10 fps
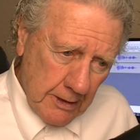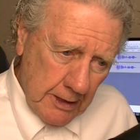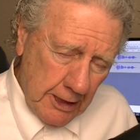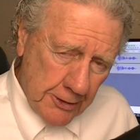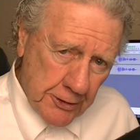
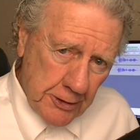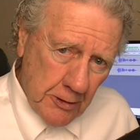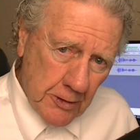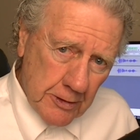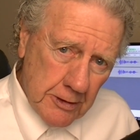
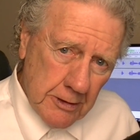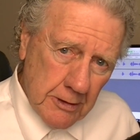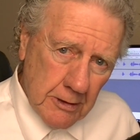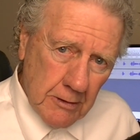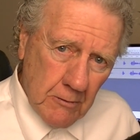insert
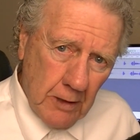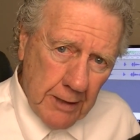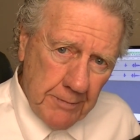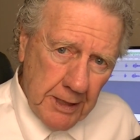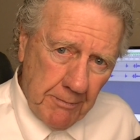quite
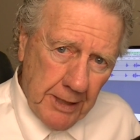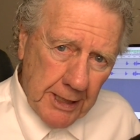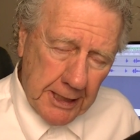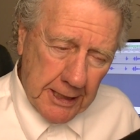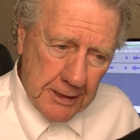a bit of
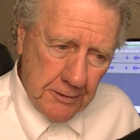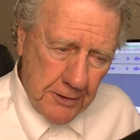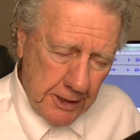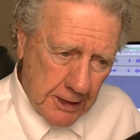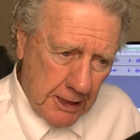money into
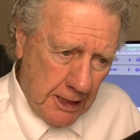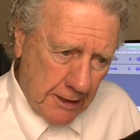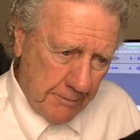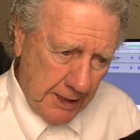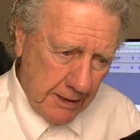the
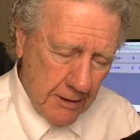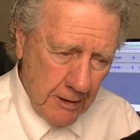economy.